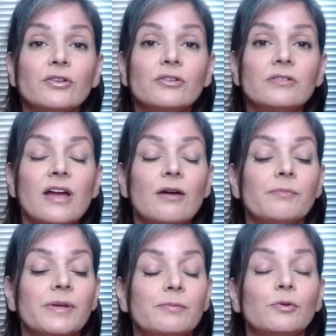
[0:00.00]
how
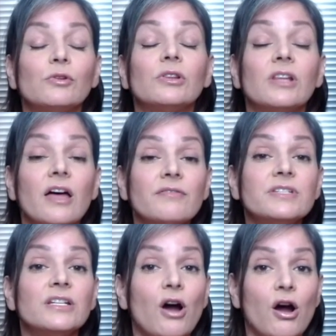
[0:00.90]
people loved
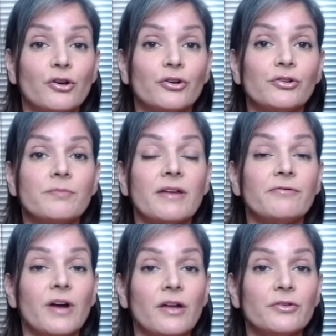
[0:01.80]
and honored my
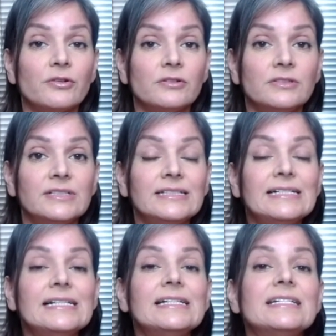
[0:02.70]
father,
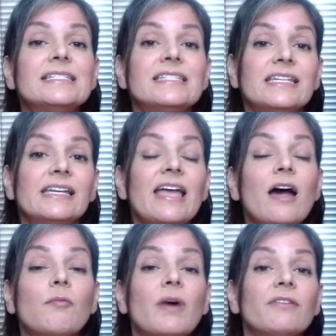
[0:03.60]
seeing how
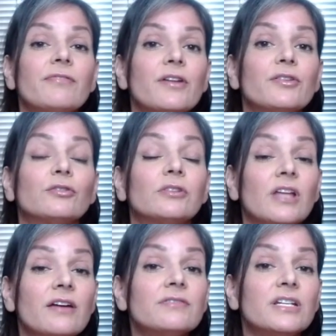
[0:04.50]
my father
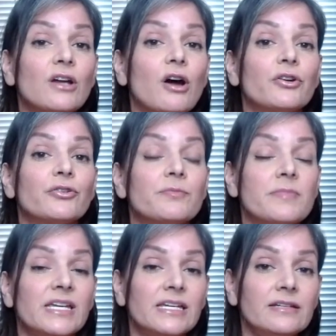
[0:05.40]
loved and honored
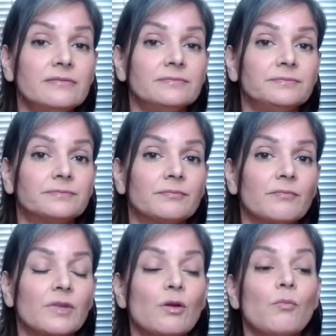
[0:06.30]
me,
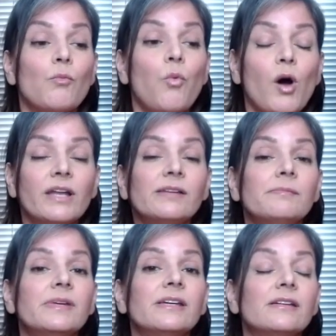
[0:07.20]
wanted
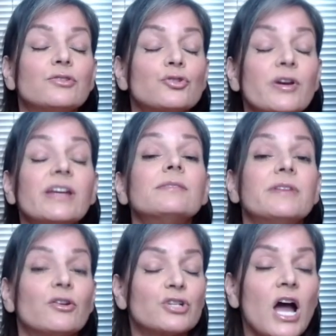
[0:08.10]
me, trained
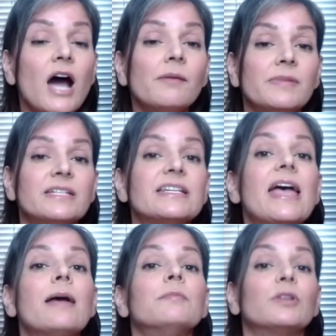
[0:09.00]
me, or taught me
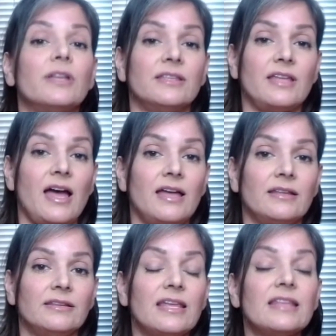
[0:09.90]
to emulate
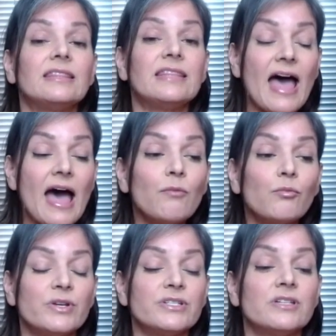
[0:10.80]
that
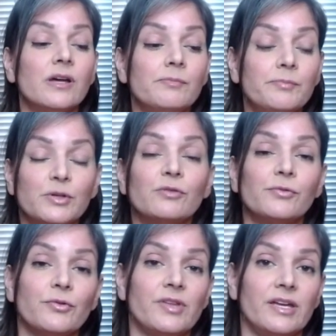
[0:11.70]
was a beautiful
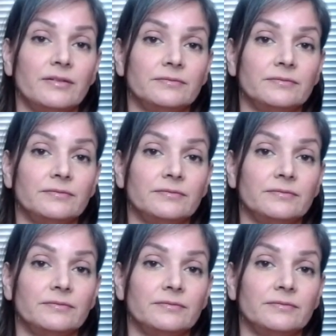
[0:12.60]
thing.